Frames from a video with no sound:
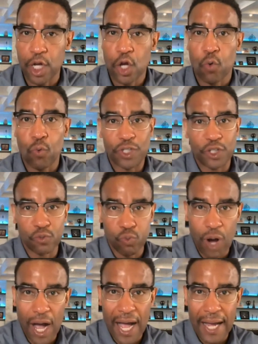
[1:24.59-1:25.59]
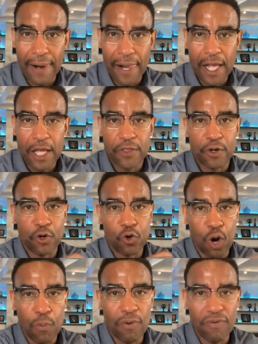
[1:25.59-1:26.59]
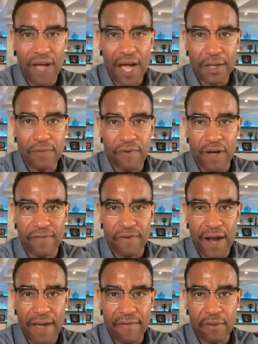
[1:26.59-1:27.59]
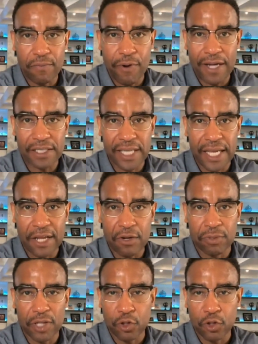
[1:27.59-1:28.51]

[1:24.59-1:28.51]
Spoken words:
which is why the normal value for having prostate in your blood,